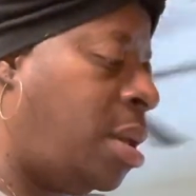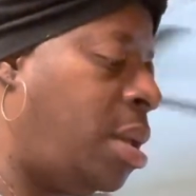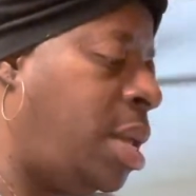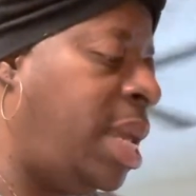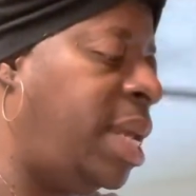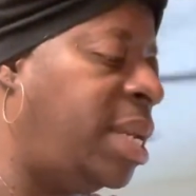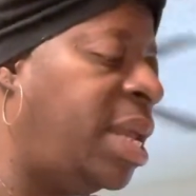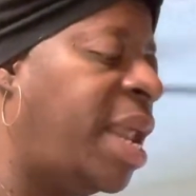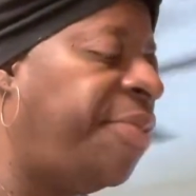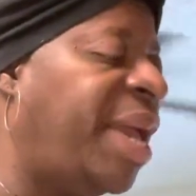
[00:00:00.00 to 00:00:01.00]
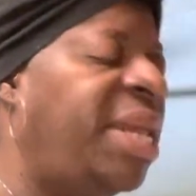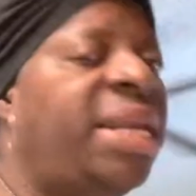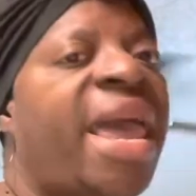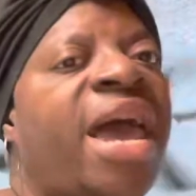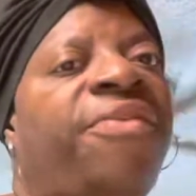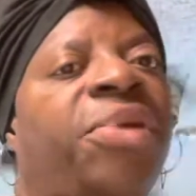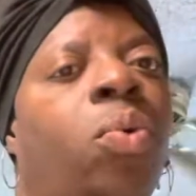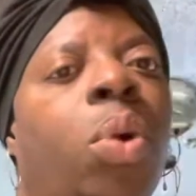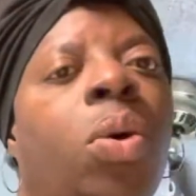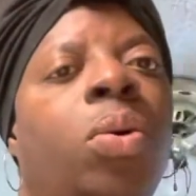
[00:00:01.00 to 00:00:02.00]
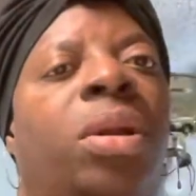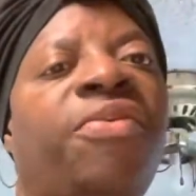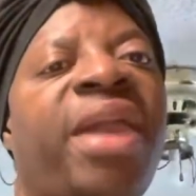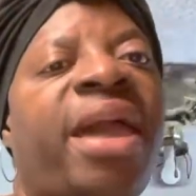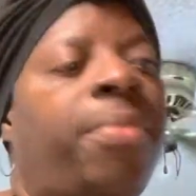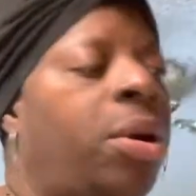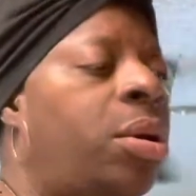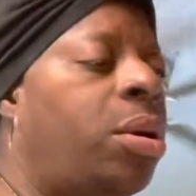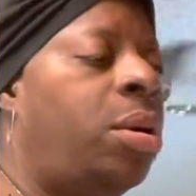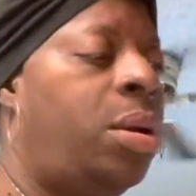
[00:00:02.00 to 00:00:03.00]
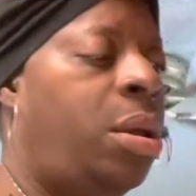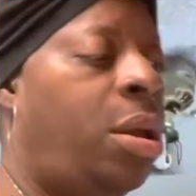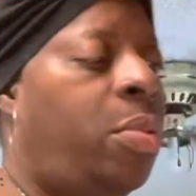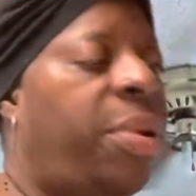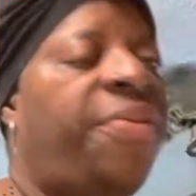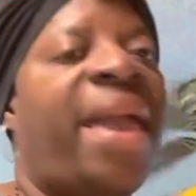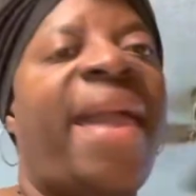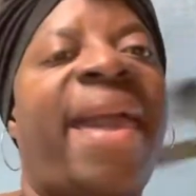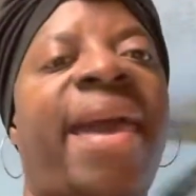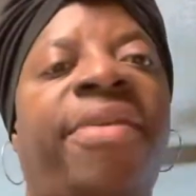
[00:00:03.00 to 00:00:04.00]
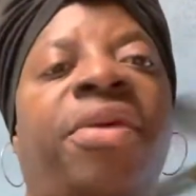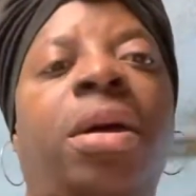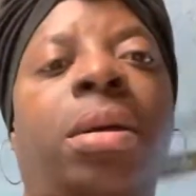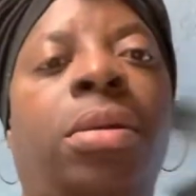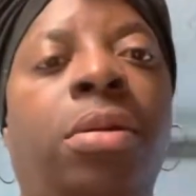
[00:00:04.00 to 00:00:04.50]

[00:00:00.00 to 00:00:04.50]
And now they didn't have the roll of hamburger, but they had the,